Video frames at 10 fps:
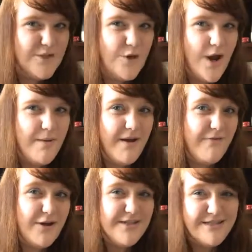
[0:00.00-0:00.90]
story of
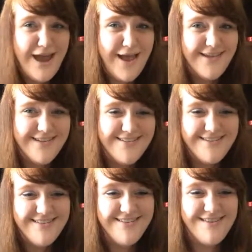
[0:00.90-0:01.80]
my first deck.
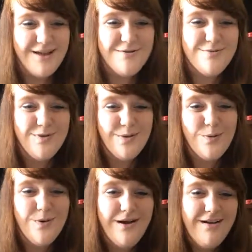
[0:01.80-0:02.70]
That was real
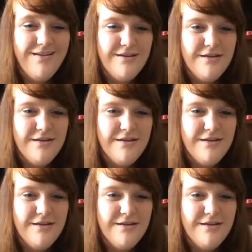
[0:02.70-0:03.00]
cool, huh?